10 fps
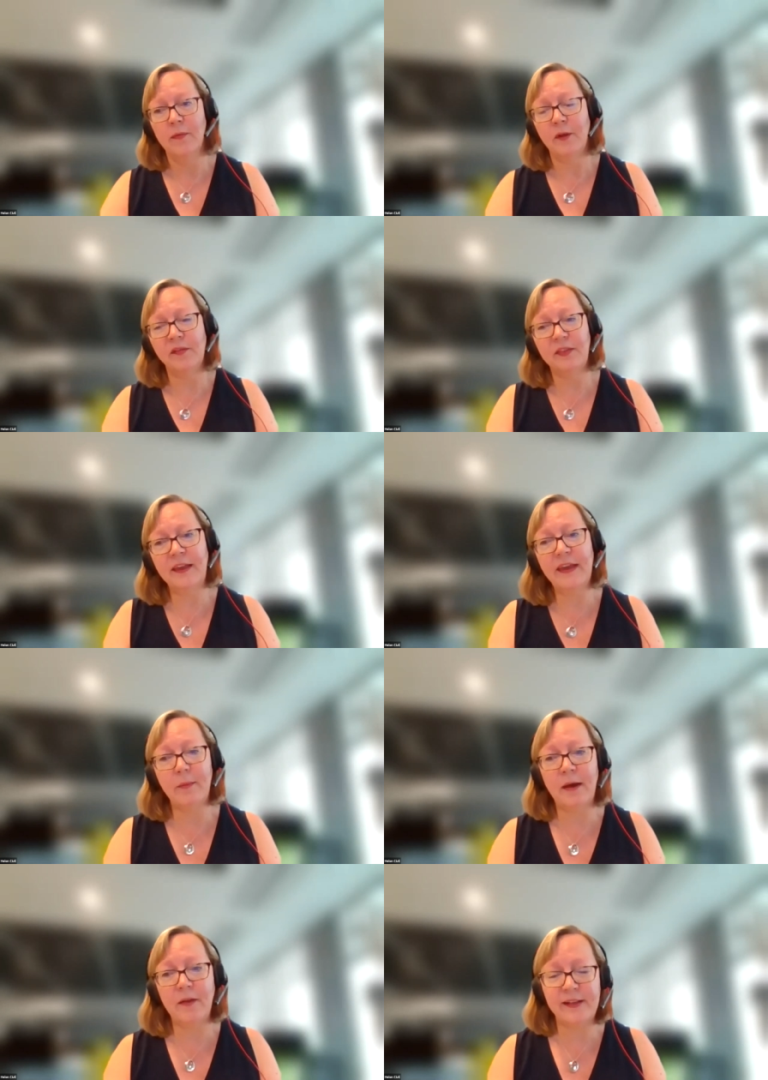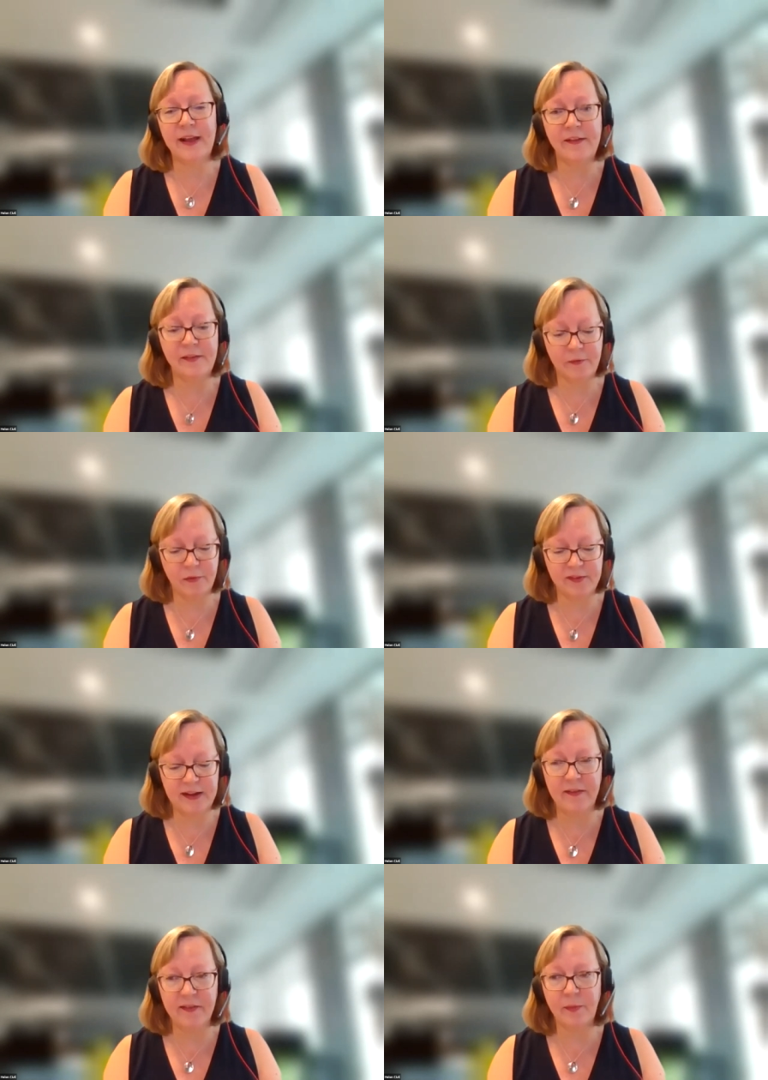those thinking about the challenges of
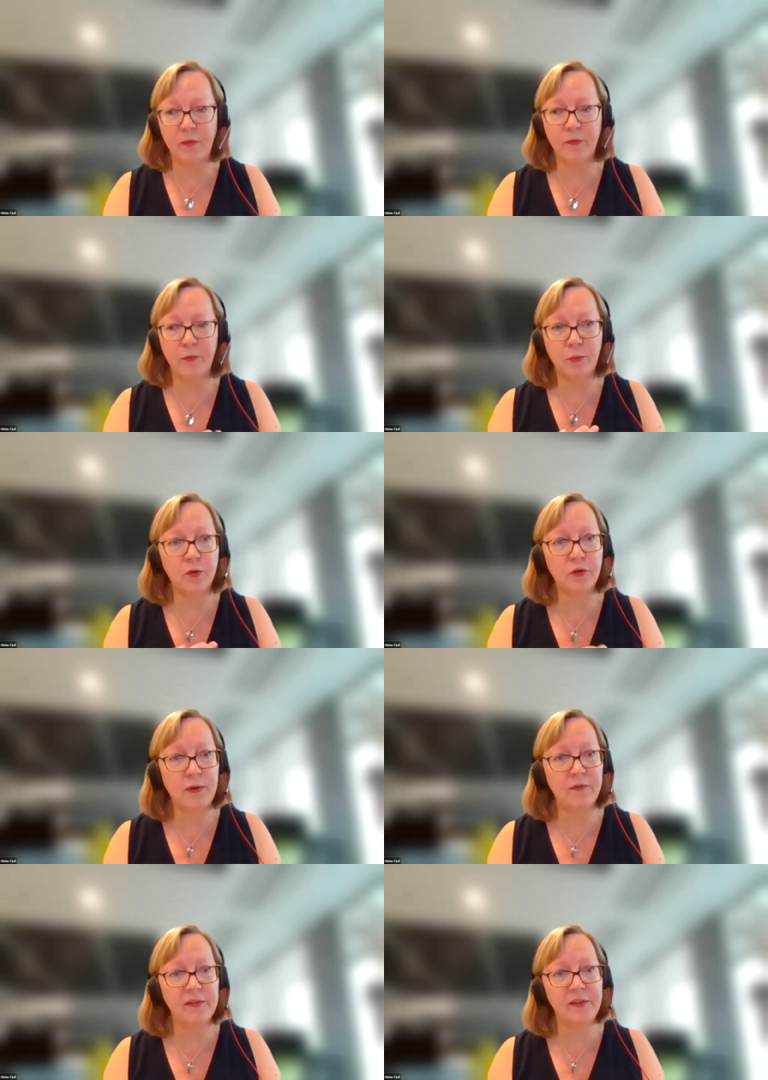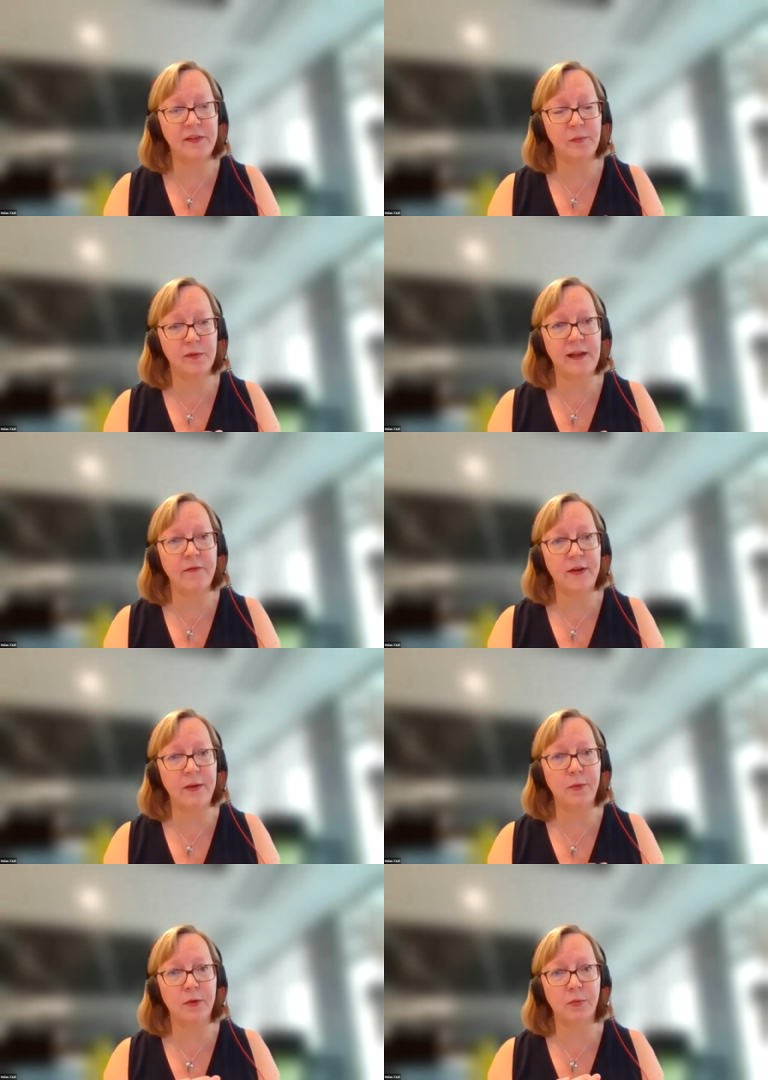resilience, both for water and for cities more generally,
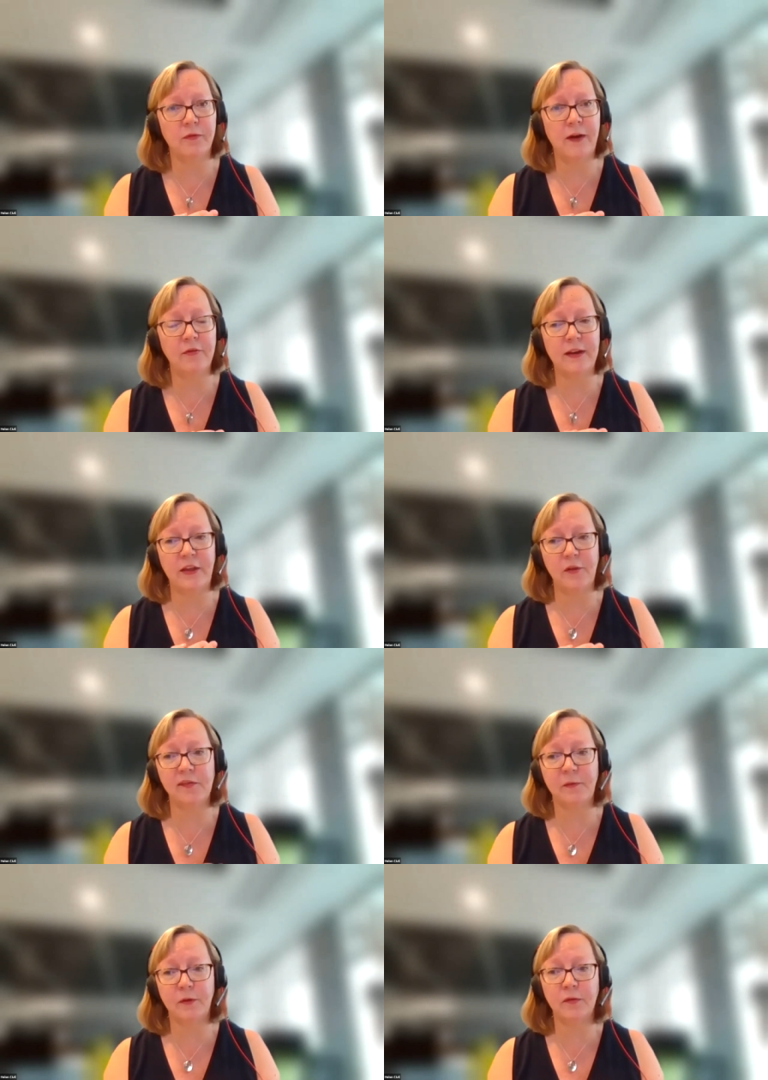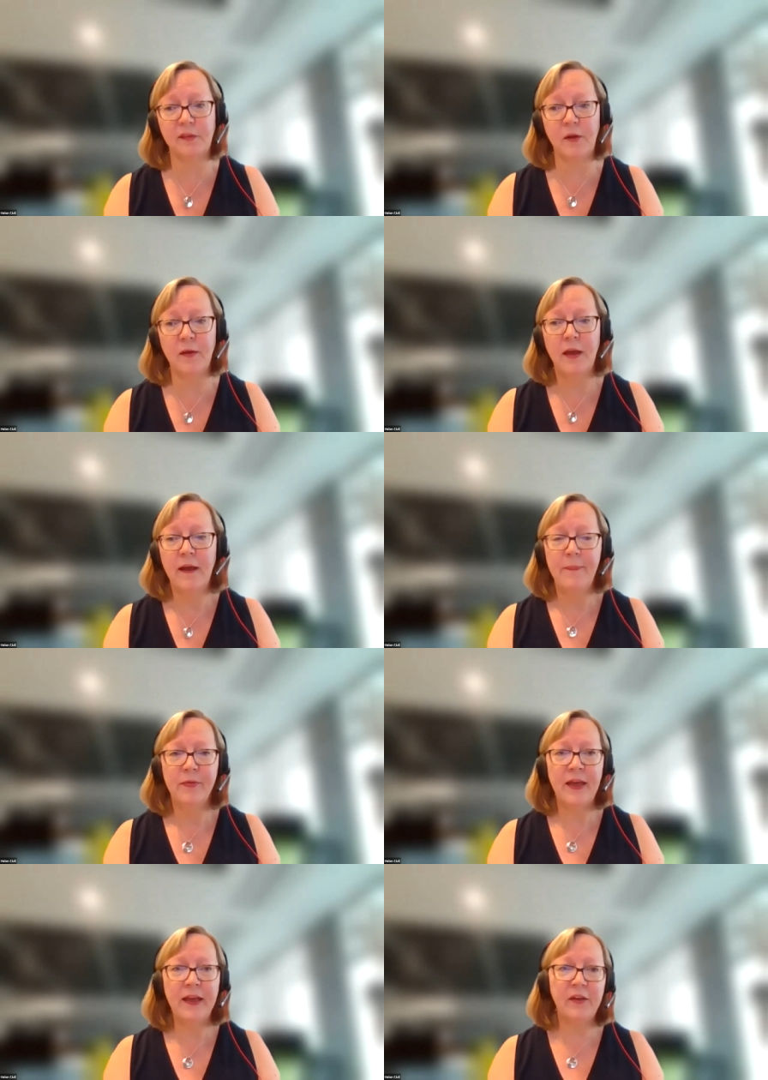will, will find really useful. So
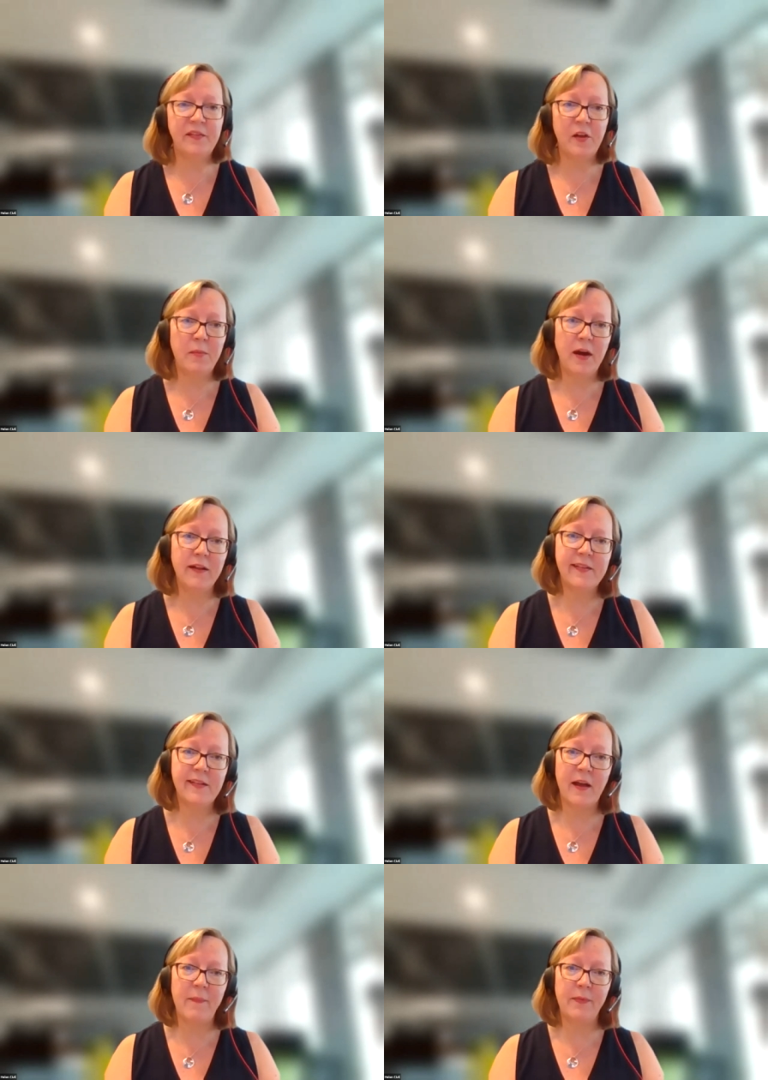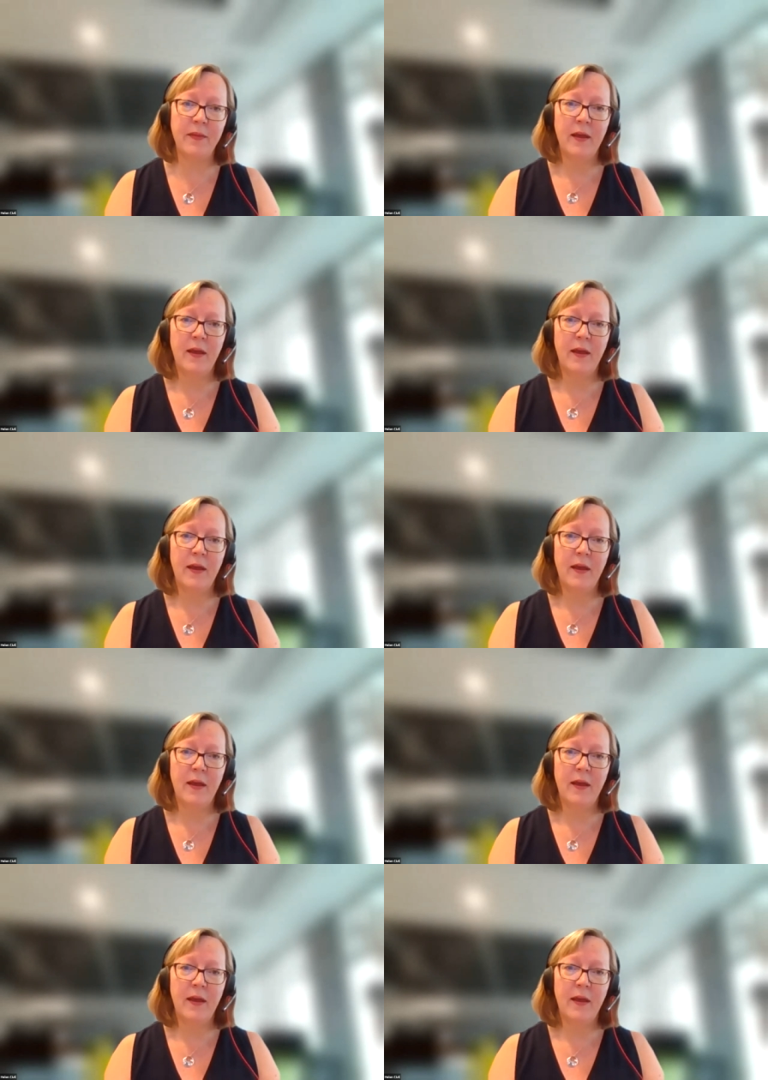thank you so much. Um,